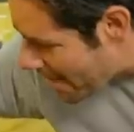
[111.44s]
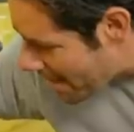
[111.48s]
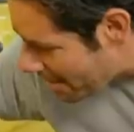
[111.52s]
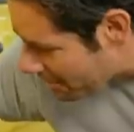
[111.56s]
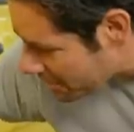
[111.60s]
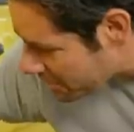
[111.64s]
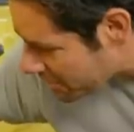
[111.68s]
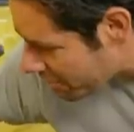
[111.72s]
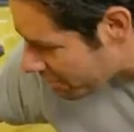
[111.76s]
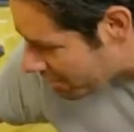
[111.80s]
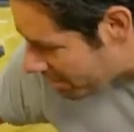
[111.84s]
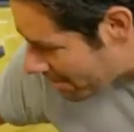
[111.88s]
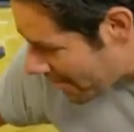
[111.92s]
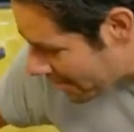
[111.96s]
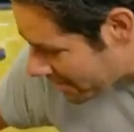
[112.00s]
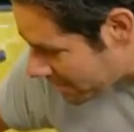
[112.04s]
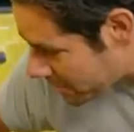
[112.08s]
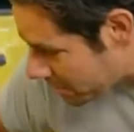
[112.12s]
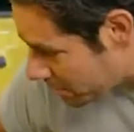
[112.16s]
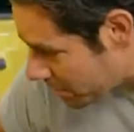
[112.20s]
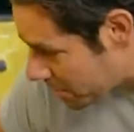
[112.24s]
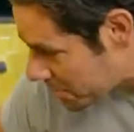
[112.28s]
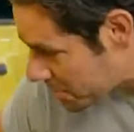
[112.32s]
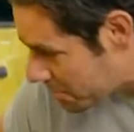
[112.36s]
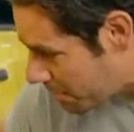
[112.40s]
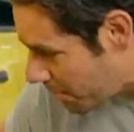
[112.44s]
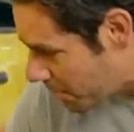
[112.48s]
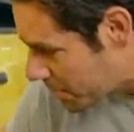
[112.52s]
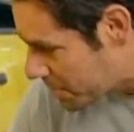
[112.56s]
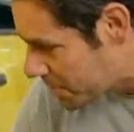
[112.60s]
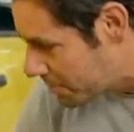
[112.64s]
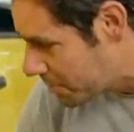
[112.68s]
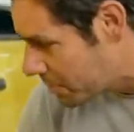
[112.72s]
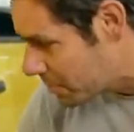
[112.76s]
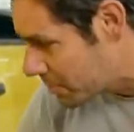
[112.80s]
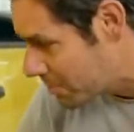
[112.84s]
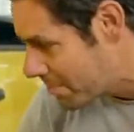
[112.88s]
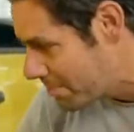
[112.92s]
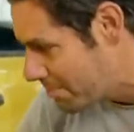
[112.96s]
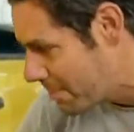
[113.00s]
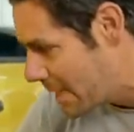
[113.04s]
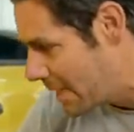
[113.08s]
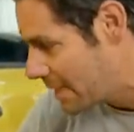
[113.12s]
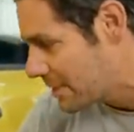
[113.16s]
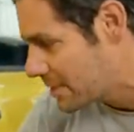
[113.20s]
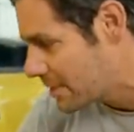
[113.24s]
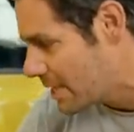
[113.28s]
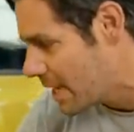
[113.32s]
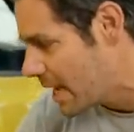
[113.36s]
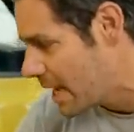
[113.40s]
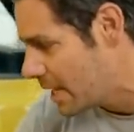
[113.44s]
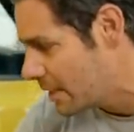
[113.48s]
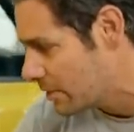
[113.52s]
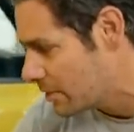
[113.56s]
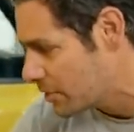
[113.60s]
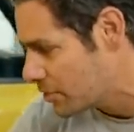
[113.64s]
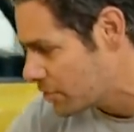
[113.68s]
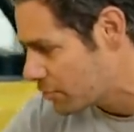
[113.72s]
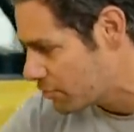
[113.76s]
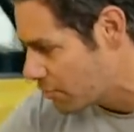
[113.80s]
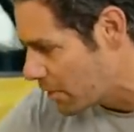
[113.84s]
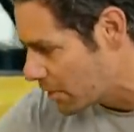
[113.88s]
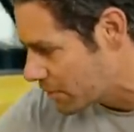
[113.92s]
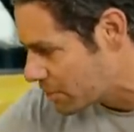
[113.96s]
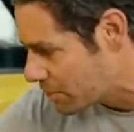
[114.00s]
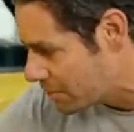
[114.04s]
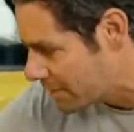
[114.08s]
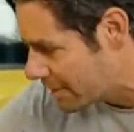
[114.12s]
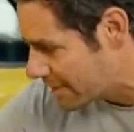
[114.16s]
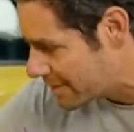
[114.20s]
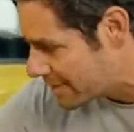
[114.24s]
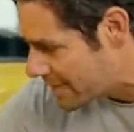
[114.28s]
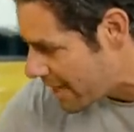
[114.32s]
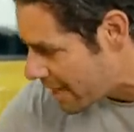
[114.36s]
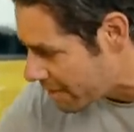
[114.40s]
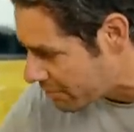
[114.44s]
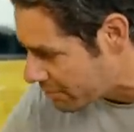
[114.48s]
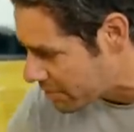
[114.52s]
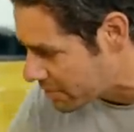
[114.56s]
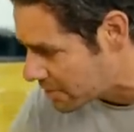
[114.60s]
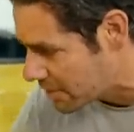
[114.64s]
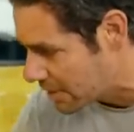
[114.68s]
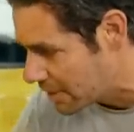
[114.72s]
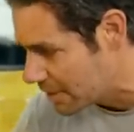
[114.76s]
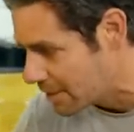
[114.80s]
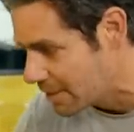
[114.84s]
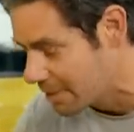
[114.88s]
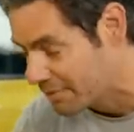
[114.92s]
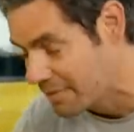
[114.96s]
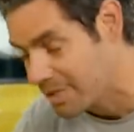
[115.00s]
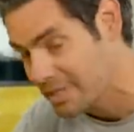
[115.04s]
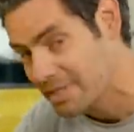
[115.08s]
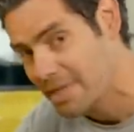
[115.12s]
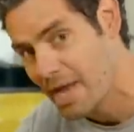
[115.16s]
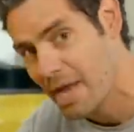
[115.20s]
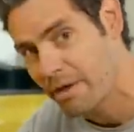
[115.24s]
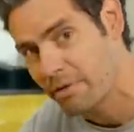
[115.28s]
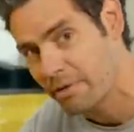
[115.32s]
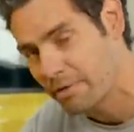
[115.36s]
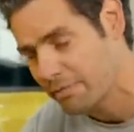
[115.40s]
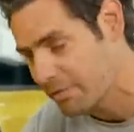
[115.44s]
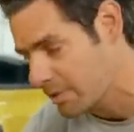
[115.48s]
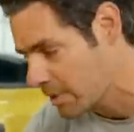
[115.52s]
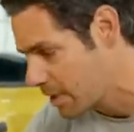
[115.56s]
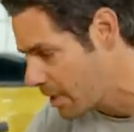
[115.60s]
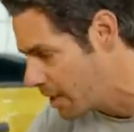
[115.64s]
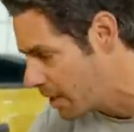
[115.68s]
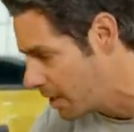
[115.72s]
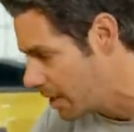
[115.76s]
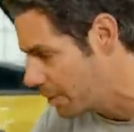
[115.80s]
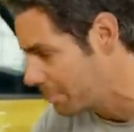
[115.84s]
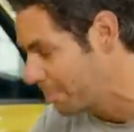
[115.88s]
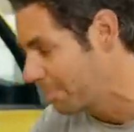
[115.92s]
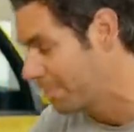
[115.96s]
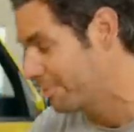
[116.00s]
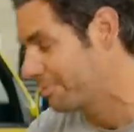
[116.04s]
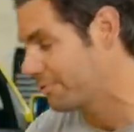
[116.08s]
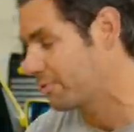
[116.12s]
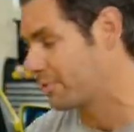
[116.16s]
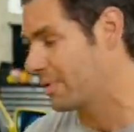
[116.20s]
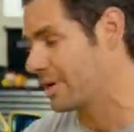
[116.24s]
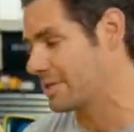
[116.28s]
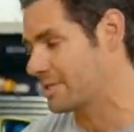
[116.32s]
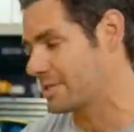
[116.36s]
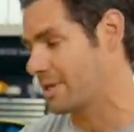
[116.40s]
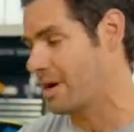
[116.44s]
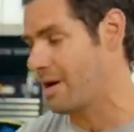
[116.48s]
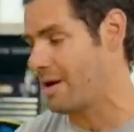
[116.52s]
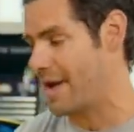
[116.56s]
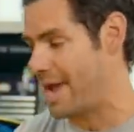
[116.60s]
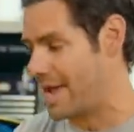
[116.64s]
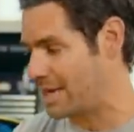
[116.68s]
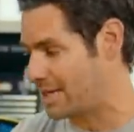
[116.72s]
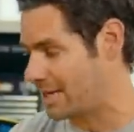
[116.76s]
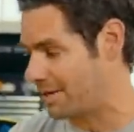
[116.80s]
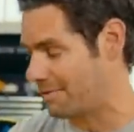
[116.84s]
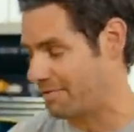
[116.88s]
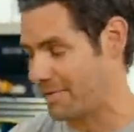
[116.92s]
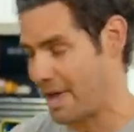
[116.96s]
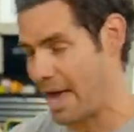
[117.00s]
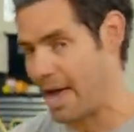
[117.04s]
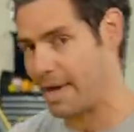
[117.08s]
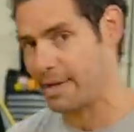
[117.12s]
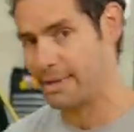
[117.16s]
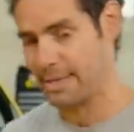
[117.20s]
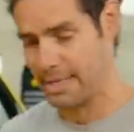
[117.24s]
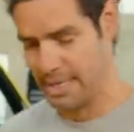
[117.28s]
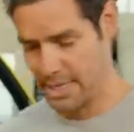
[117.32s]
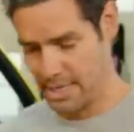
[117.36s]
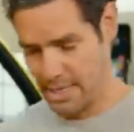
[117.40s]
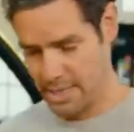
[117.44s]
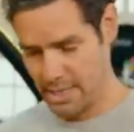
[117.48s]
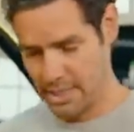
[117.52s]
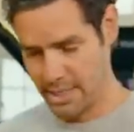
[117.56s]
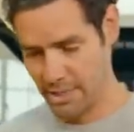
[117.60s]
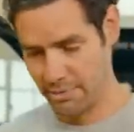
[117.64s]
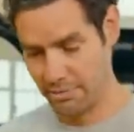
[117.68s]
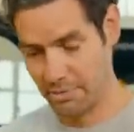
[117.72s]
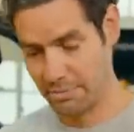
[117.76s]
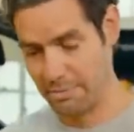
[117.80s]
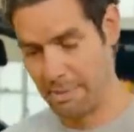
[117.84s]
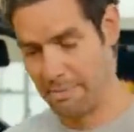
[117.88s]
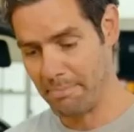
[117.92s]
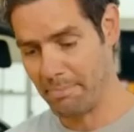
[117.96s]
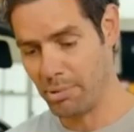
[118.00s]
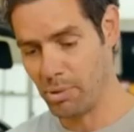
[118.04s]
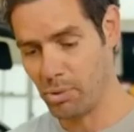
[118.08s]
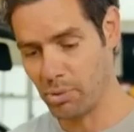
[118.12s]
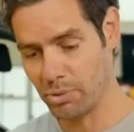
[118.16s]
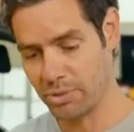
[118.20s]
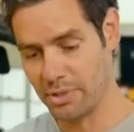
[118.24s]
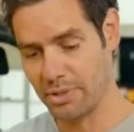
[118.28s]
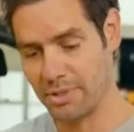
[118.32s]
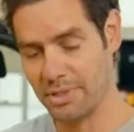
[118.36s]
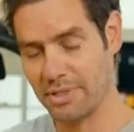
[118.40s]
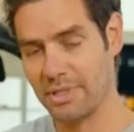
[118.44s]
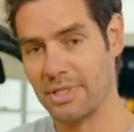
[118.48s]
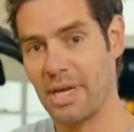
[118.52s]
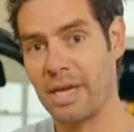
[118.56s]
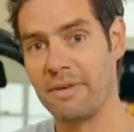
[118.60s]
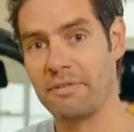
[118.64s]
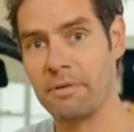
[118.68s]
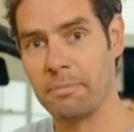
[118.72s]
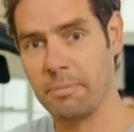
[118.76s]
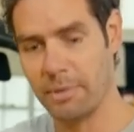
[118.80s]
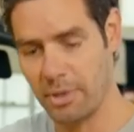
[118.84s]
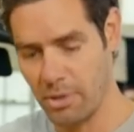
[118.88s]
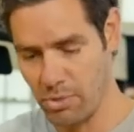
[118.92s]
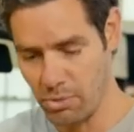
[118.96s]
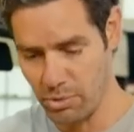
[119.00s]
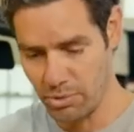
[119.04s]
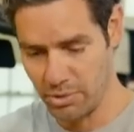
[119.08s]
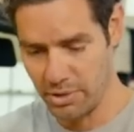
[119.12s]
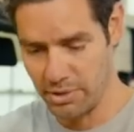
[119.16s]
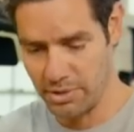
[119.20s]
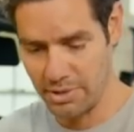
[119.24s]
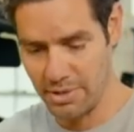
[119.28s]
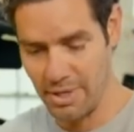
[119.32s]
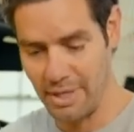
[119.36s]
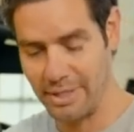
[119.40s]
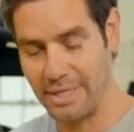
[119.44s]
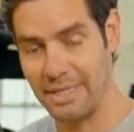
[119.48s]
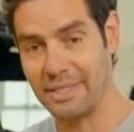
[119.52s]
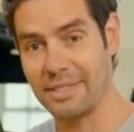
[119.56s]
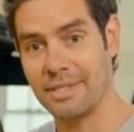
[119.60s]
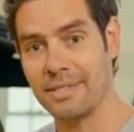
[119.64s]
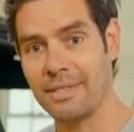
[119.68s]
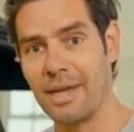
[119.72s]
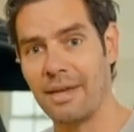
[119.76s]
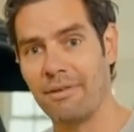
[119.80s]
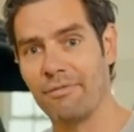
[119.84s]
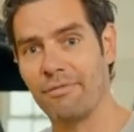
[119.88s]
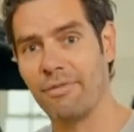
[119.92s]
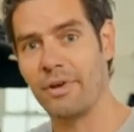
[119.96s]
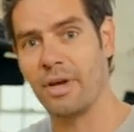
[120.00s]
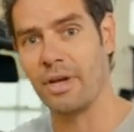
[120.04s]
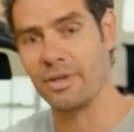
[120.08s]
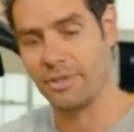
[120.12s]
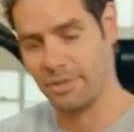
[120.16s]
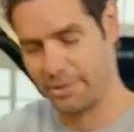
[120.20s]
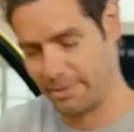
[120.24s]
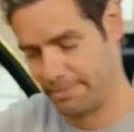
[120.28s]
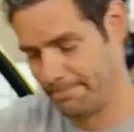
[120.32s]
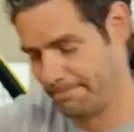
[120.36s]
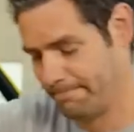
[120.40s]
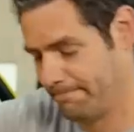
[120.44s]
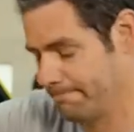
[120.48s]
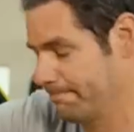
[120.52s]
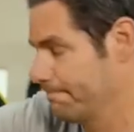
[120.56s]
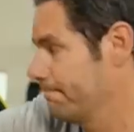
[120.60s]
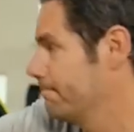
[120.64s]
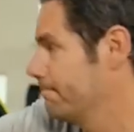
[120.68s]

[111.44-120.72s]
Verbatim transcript: amount of metal as possible to maintain the structural integrity of this area of the car. But before I start any of that, there are some important safety precautions that I need to take first.